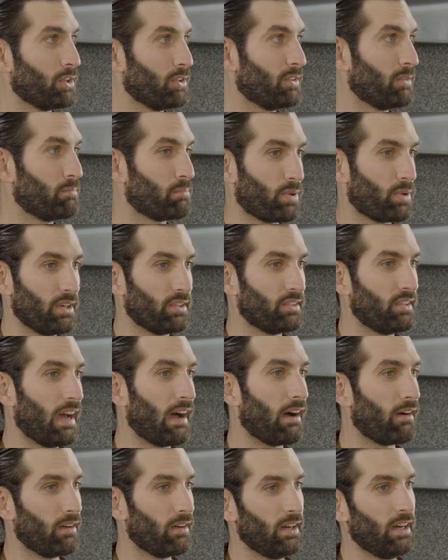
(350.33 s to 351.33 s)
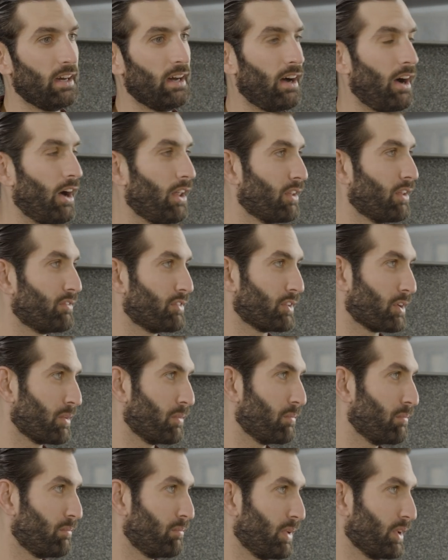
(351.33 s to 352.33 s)
You'd print out all of your
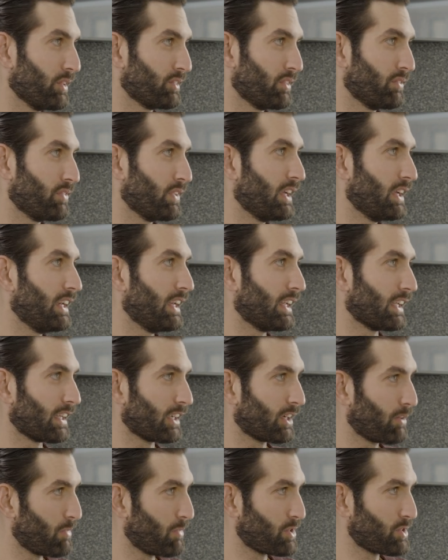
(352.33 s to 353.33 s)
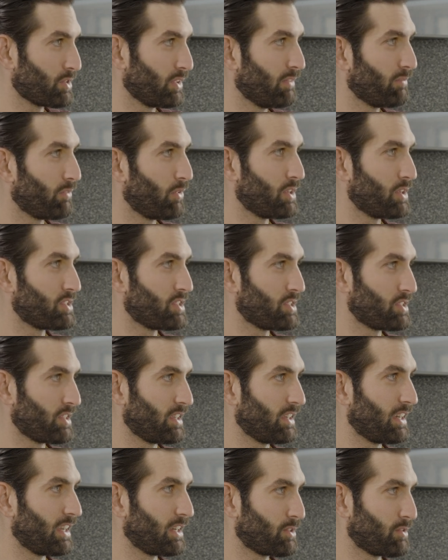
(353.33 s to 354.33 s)
bills of lading and commercial invoices
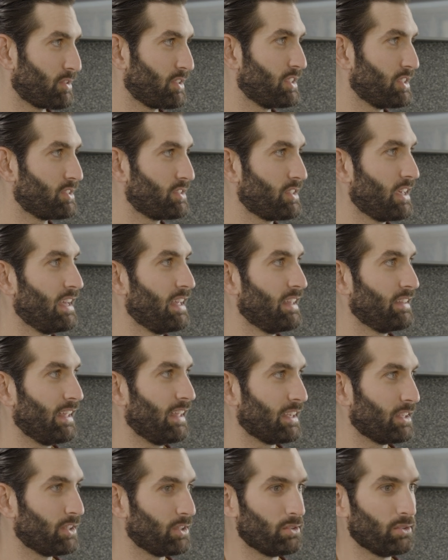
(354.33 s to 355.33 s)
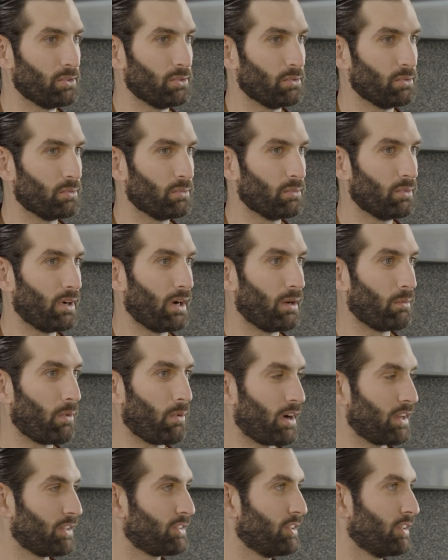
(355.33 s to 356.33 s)
and entries that you
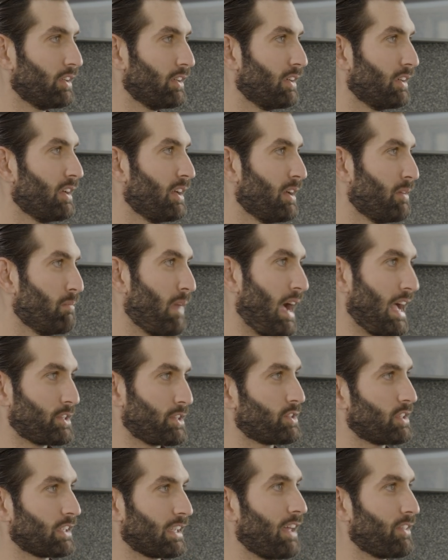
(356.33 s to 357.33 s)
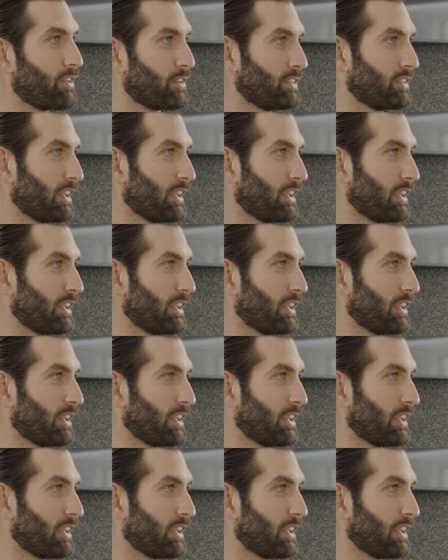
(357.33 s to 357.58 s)
wanted to match together,